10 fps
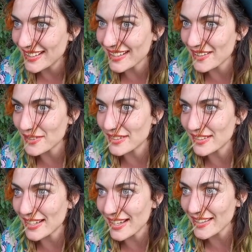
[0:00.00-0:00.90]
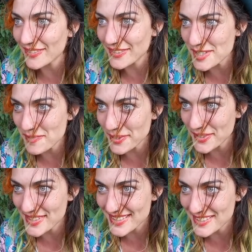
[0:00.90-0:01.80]
in our life
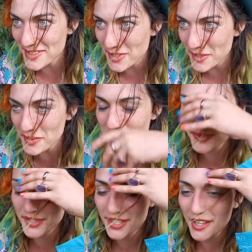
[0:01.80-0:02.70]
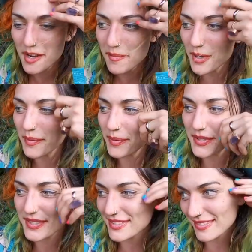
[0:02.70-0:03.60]
experience and souls,
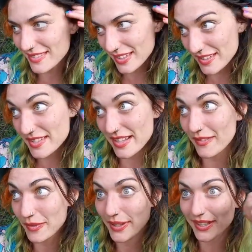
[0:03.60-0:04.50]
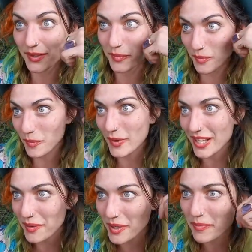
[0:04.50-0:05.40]
purpose in discovering
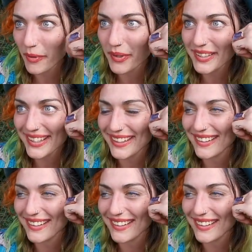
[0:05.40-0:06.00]
why we're born